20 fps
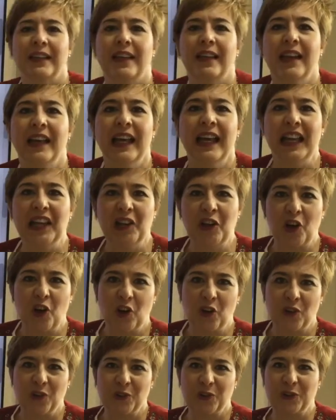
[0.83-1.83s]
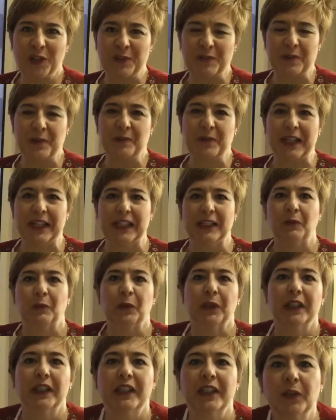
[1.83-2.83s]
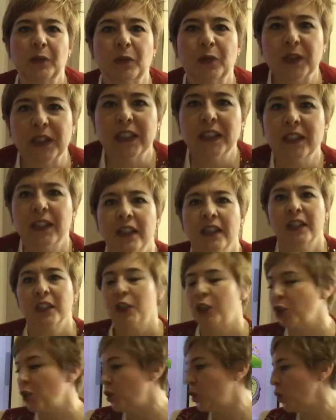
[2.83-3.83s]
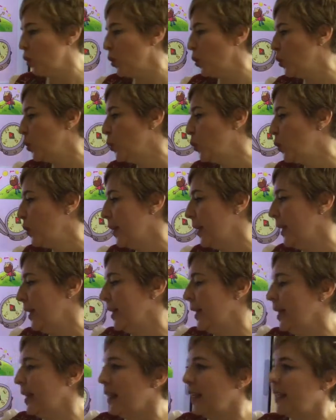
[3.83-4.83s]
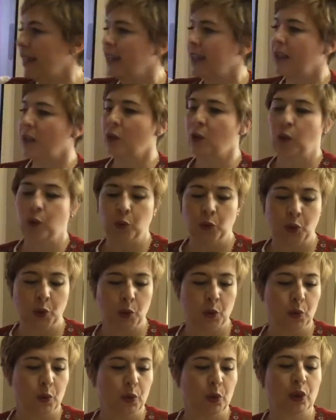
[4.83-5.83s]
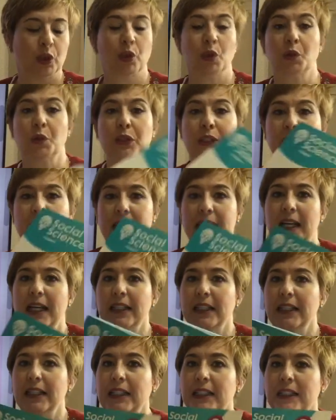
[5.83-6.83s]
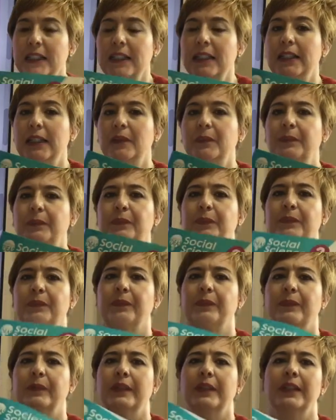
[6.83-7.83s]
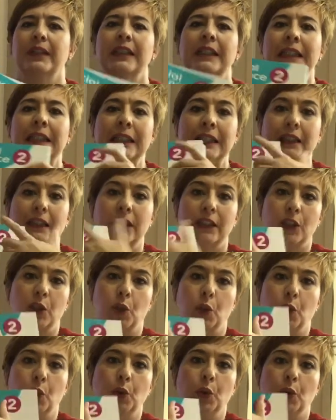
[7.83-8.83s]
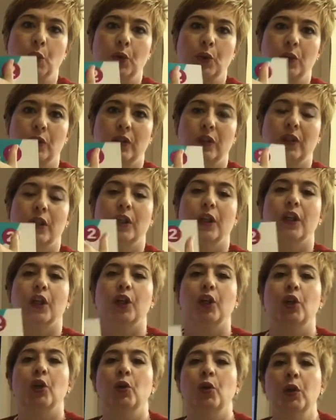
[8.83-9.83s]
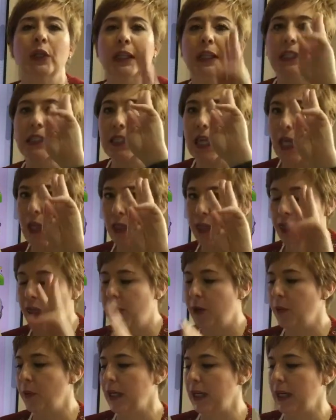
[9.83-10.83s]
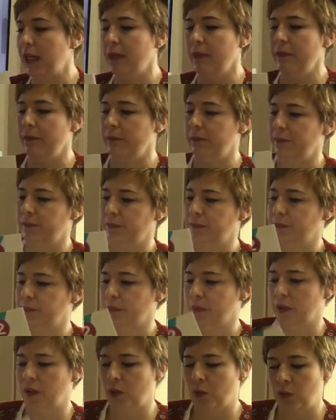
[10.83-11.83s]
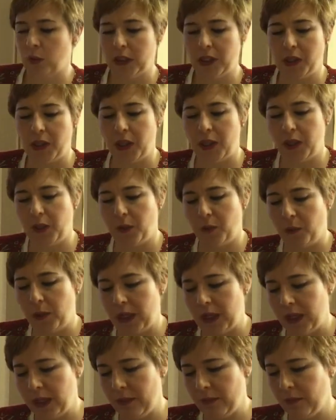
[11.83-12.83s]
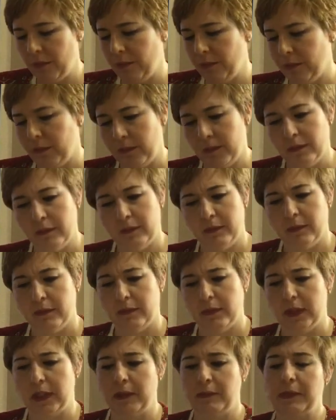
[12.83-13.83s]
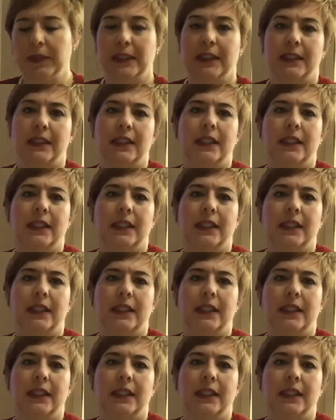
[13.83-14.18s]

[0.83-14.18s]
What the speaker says: Hello everybody, we are going to go to Social Science, Year 2, Unit 3. Unit 3, let me see,